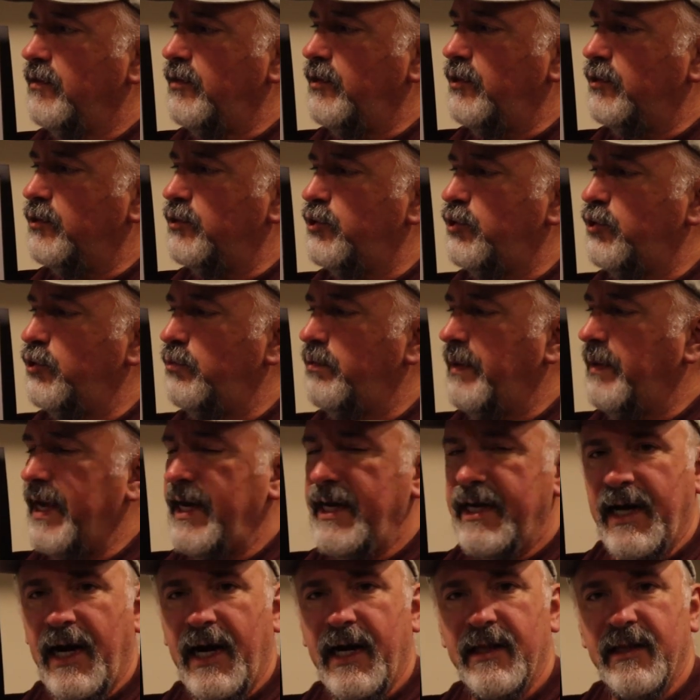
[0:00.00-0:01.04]
Your two
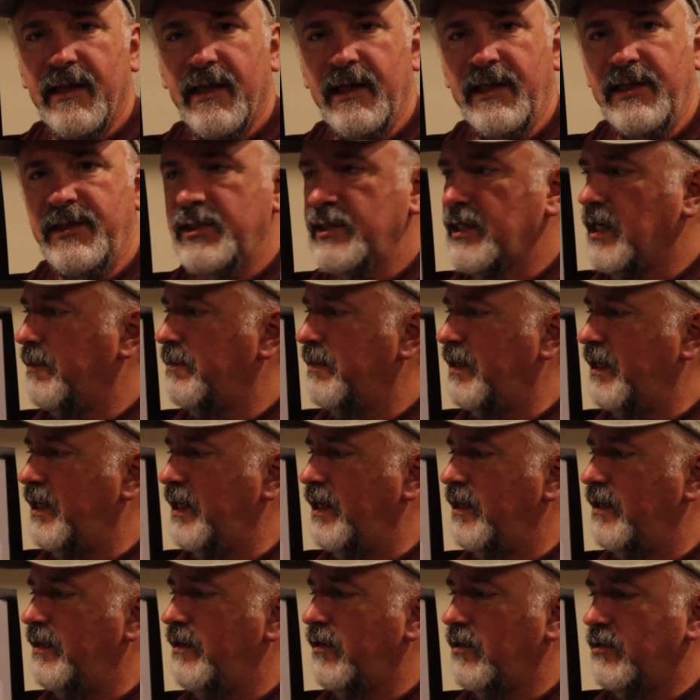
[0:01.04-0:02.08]
main hot lines coming
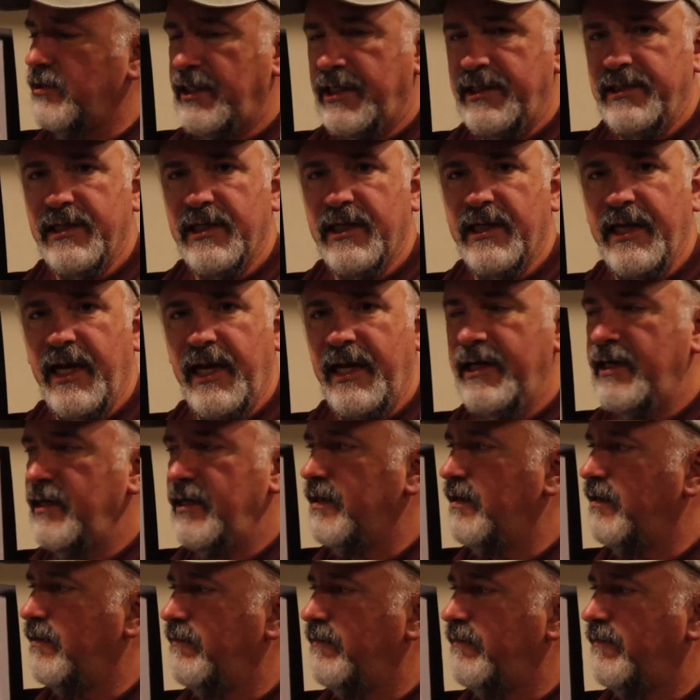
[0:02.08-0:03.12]
in are
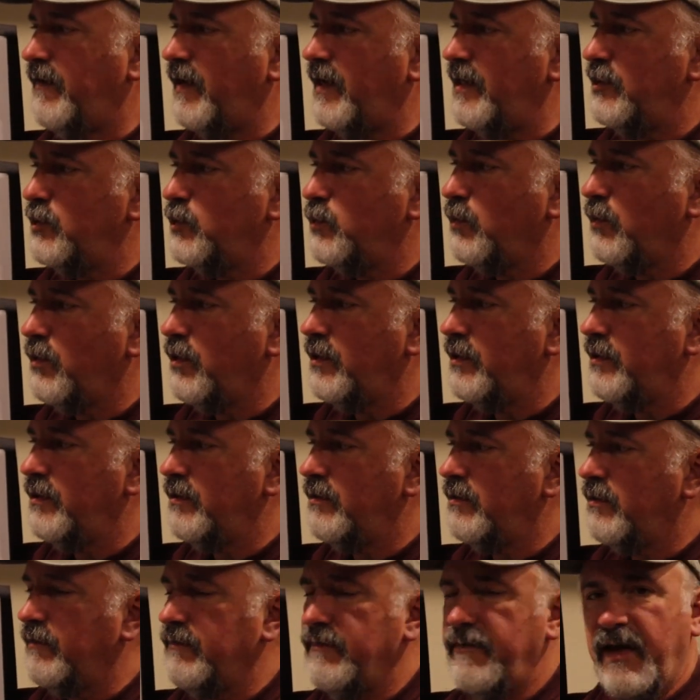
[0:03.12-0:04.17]
designated phase 1
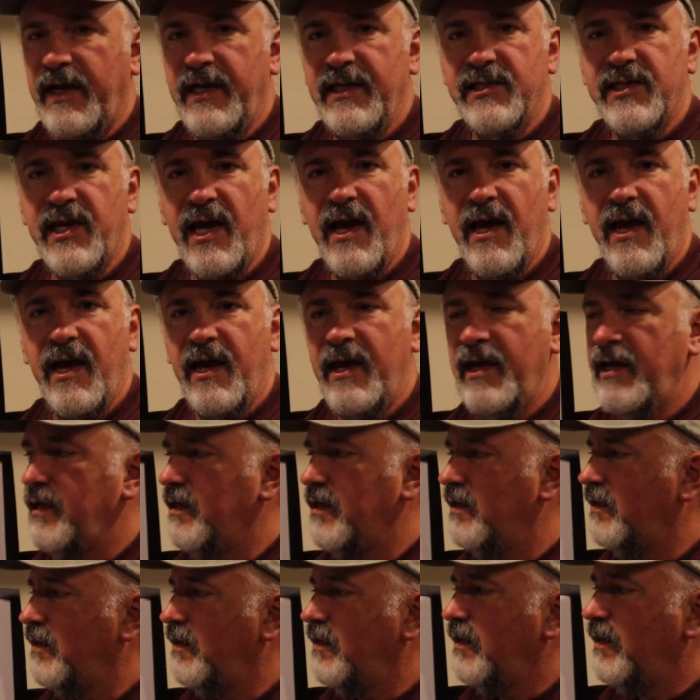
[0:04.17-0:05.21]
or phase A
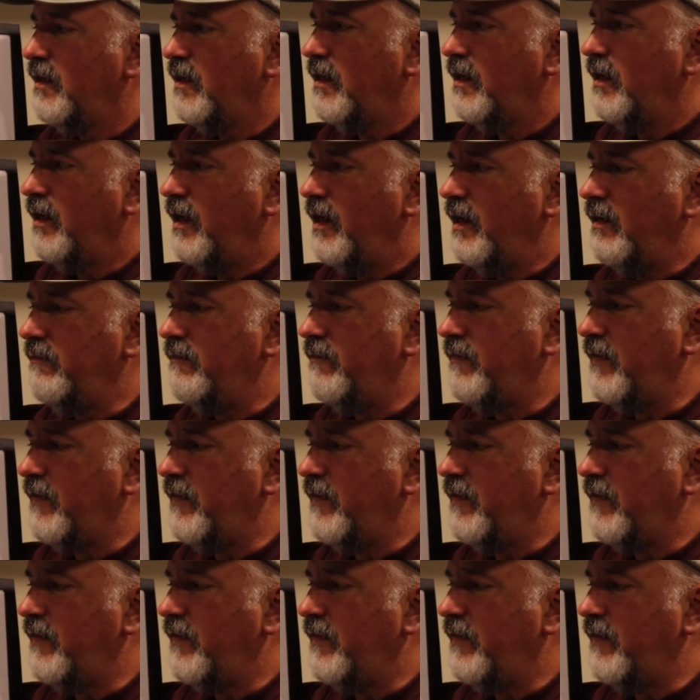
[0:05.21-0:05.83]
and